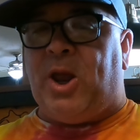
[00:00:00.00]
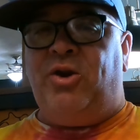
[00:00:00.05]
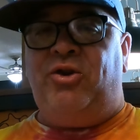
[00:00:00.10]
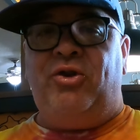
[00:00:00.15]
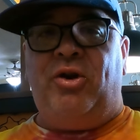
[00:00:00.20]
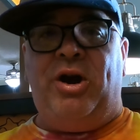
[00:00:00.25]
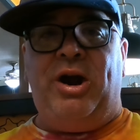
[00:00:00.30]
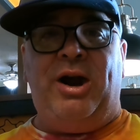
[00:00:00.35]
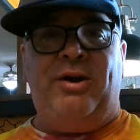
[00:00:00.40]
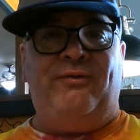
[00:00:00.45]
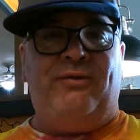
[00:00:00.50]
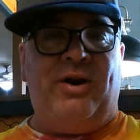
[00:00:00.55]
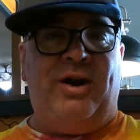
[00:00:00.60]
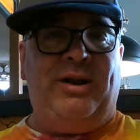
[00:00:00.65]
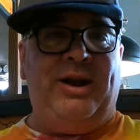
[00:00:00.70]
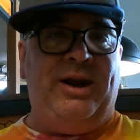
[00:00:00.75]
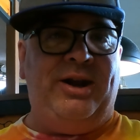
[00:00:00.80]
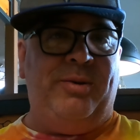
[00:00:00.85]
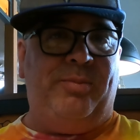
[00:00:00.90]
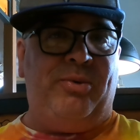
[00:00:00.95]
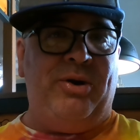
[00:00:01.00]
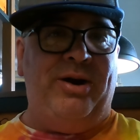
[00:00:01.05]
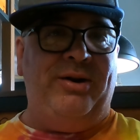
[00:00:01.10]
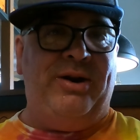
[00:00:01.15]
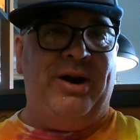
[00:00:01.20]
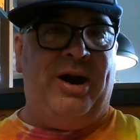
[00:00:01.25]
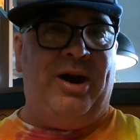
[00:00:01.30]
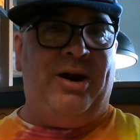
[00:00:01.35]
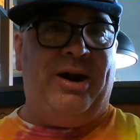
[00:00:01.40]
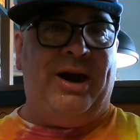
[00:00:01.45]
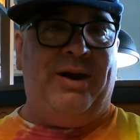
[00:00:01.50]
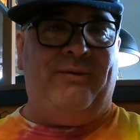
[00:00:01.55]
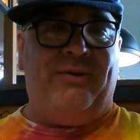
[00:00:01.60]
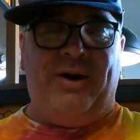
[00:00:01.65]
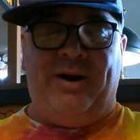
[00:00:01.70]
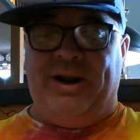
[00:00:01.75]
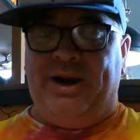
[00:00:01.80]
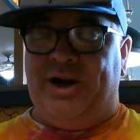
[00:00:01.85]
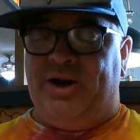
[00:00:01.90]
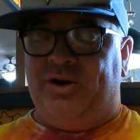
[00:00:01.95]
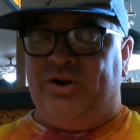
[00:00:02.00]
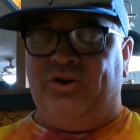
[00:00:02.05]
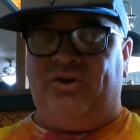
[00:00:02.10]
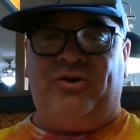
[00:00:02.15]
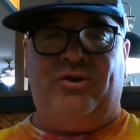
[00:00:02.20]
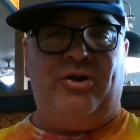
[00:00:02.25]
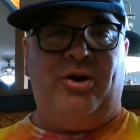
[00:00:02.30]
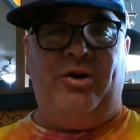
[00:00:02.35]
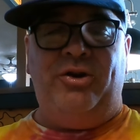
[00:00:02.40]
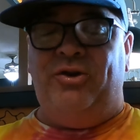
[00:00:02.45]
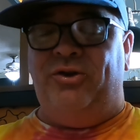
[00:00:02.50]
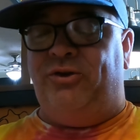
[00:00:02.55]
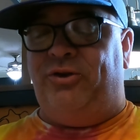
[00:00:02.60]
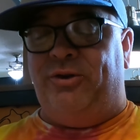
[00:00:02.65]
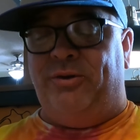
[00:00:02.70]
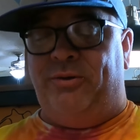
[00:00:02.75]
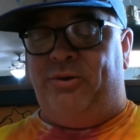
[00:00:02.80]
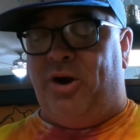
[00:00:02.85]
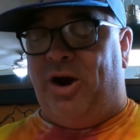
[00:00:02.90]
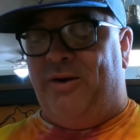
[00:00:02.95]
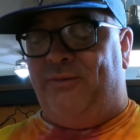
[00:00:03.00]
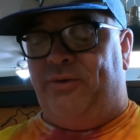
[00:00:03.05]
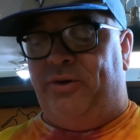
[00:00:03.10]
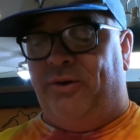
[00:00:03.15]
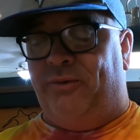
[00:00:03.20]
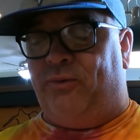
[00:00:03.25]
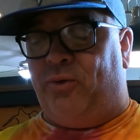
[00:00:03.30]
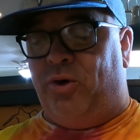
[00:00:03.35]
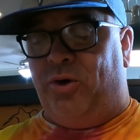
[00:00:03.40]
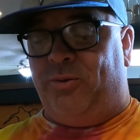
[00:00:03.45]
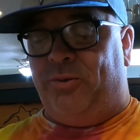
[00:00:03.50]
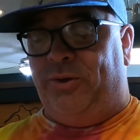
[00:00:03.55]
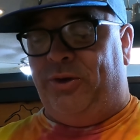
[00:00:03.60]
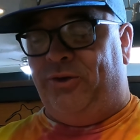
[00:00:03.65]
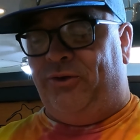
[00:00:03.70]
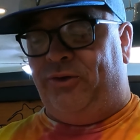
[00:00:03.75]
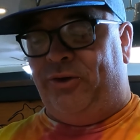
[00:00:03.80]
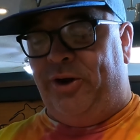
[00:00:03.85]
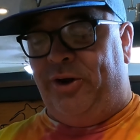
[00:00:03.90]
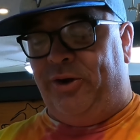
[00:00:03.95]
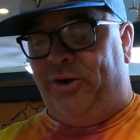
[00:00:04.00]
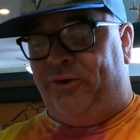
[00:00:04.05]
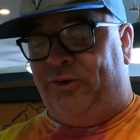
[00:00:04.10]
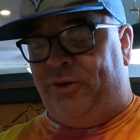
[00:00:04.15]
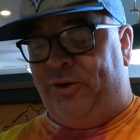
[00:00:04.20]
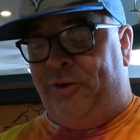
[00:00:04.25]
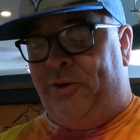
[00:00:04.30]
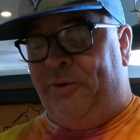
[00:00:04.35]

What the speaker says: So I finally had to break down. I finally had to just start using the knife and the fork with this thing because